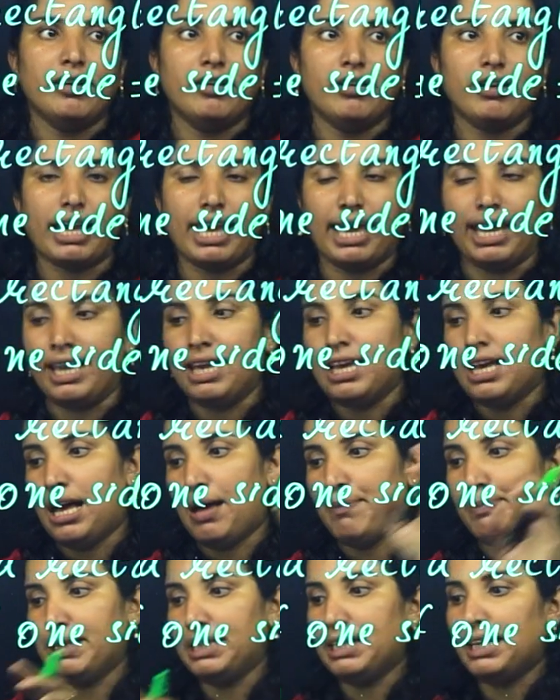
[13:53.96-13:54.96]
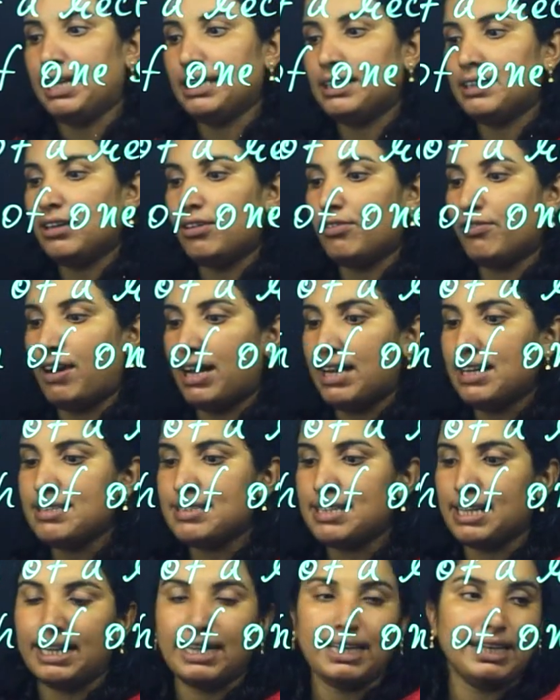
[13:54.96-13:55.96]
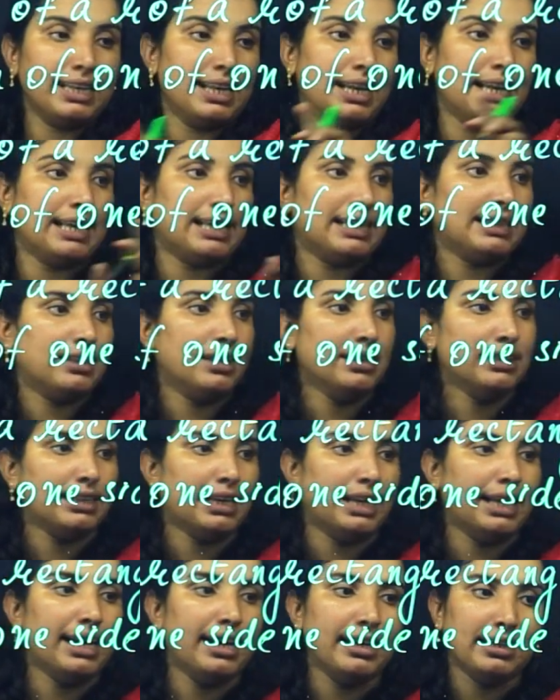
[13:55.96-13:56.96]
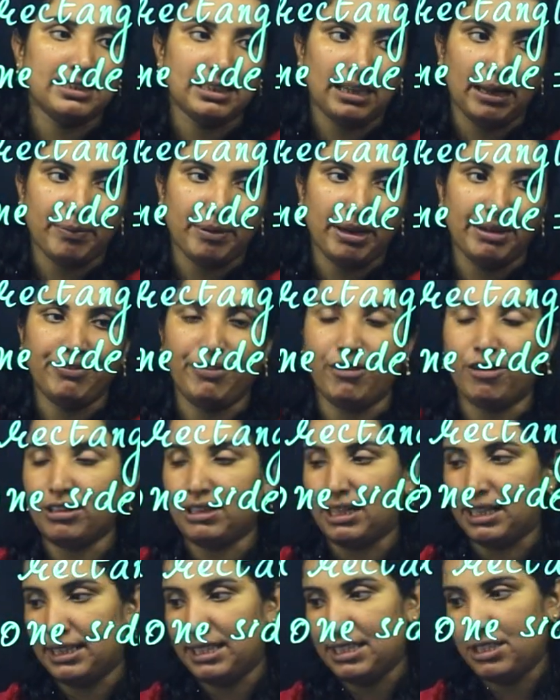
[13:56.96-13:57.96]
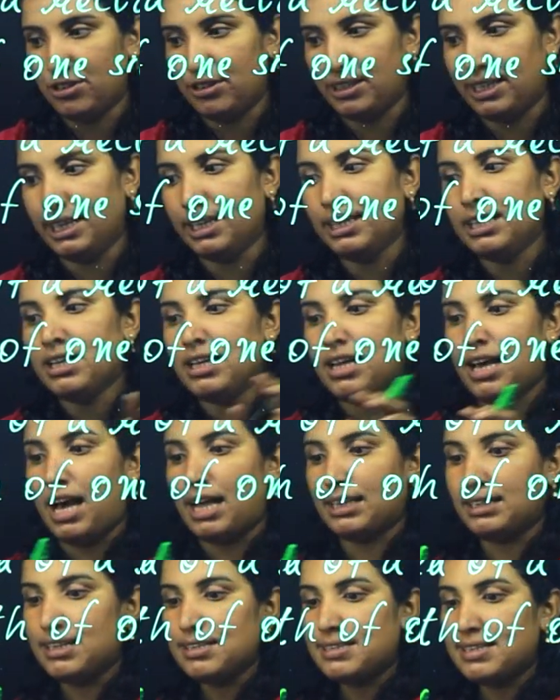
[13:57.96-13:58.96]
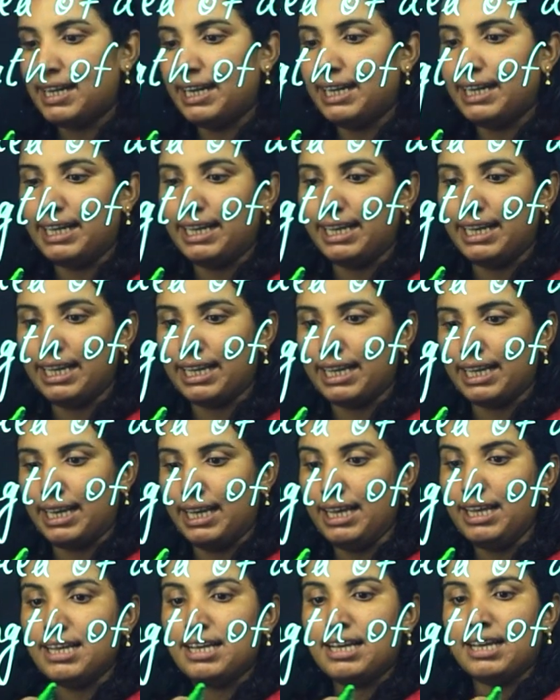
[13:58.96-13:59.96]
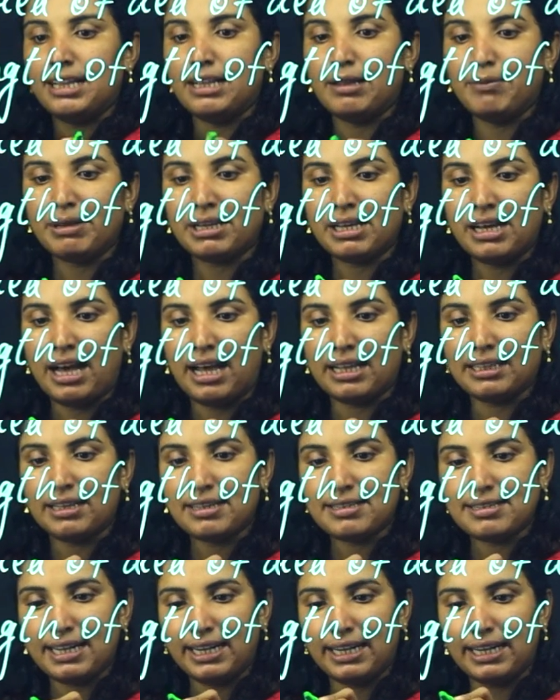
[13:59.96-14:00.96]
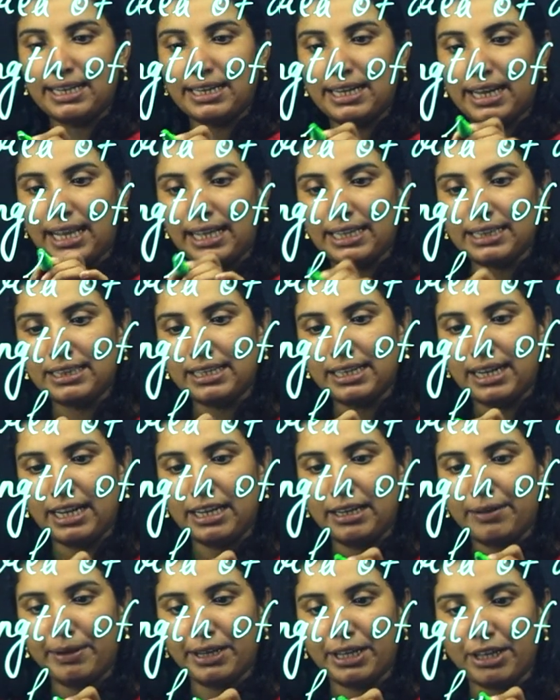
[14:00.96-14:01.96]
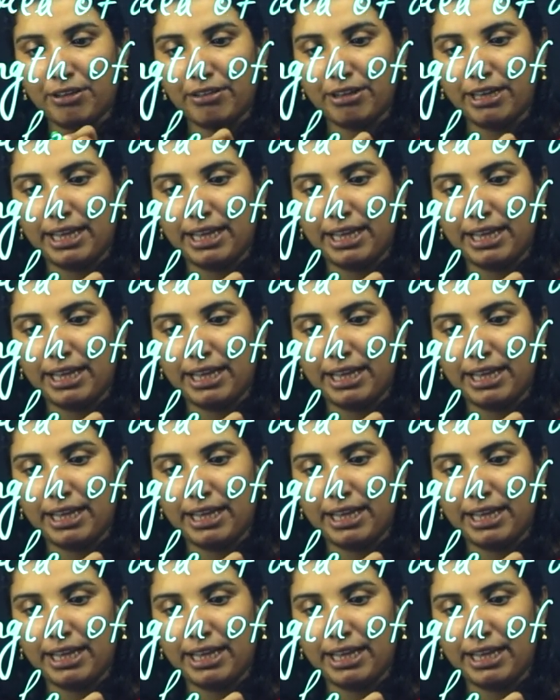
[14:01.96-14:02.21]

Okay, so one side in the length 3 and 3 by 4 other side is not the other side in the length what do we do?